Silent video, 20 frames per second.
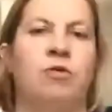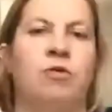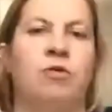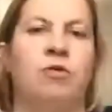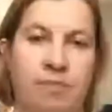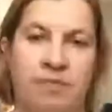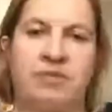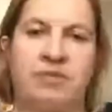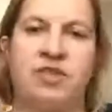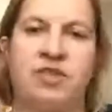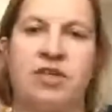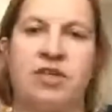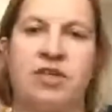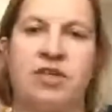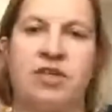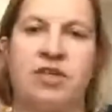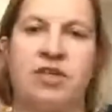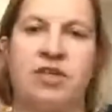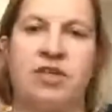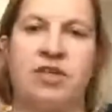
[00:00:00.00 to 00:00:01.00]
or
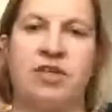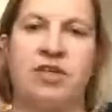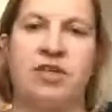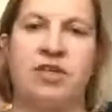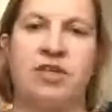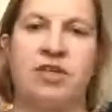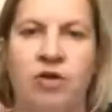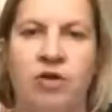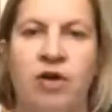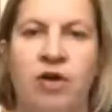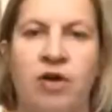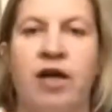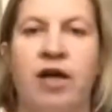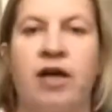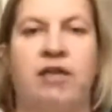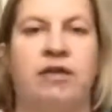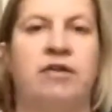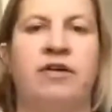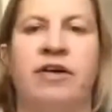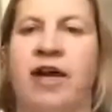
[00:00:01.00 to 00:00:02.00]
certainly make sure
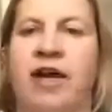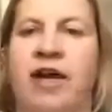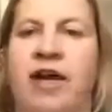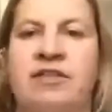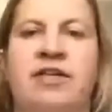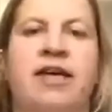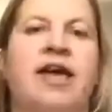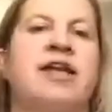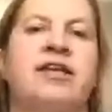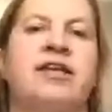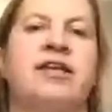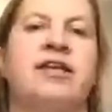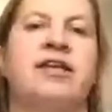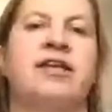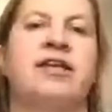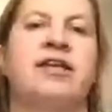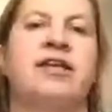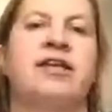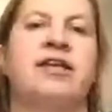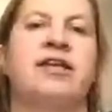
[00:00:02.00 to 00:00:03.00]
you get any
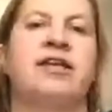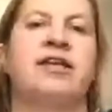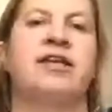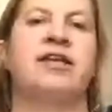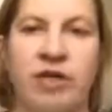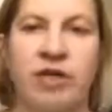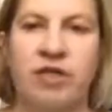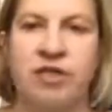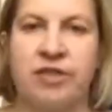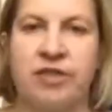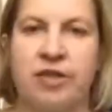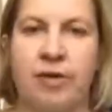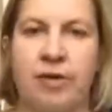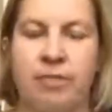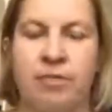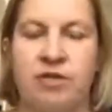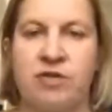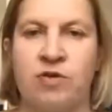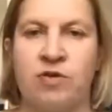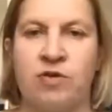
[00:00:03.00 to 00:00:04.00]
registration
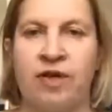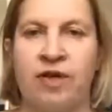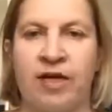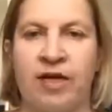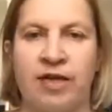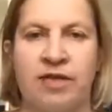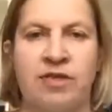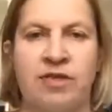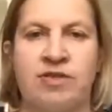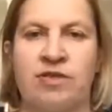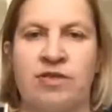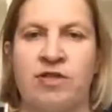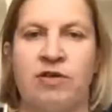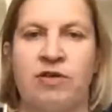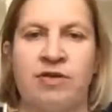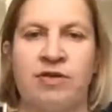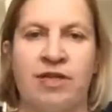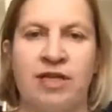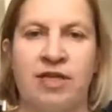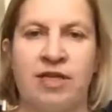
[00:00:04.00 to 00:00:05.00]
numbers or keys that you
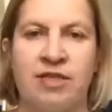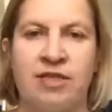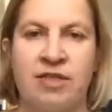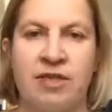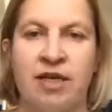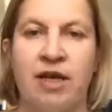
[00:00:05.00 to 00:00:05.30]
need,